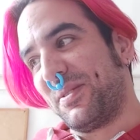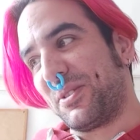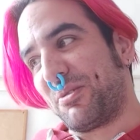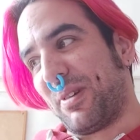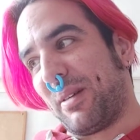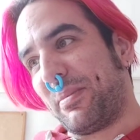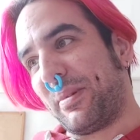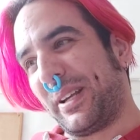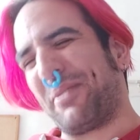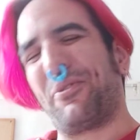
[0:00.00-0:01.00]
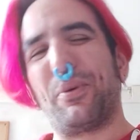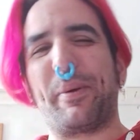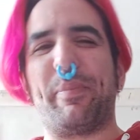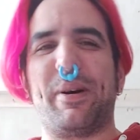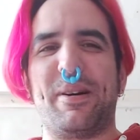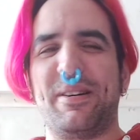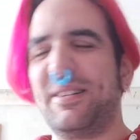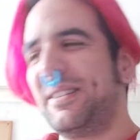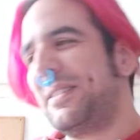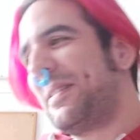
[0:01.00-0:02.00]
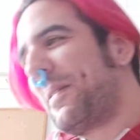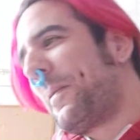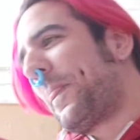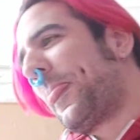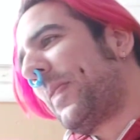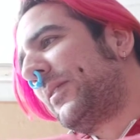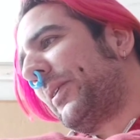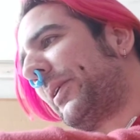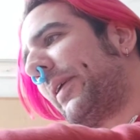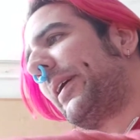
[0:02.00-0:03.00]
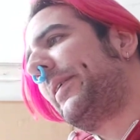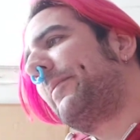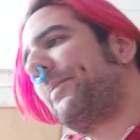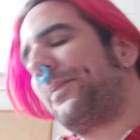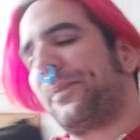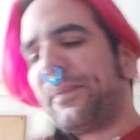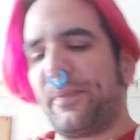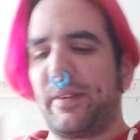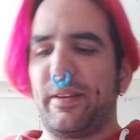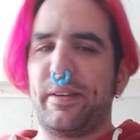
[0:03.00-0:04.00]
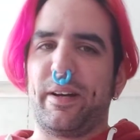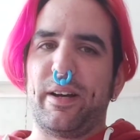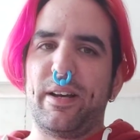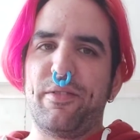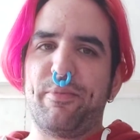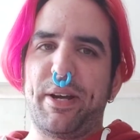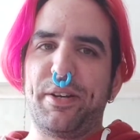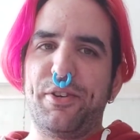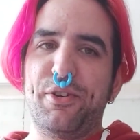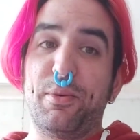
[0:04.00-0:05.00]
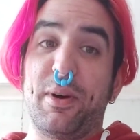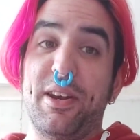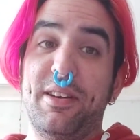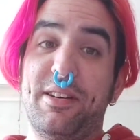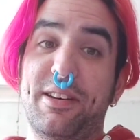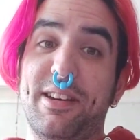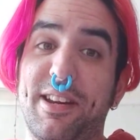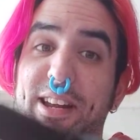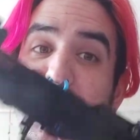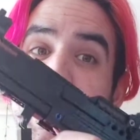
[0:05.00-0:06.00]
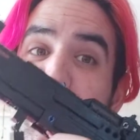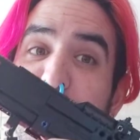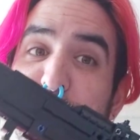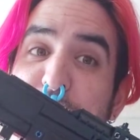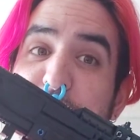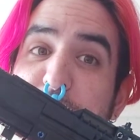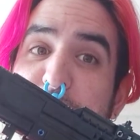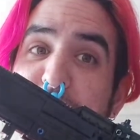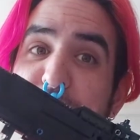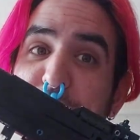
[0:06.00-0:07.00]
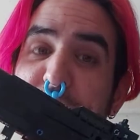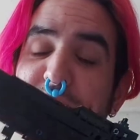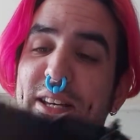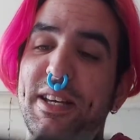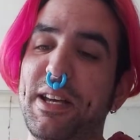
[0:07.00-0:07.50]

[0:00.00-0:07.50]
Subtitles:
crap. It kept falling apart. So anyway, I've made a new one. Very pleased with it,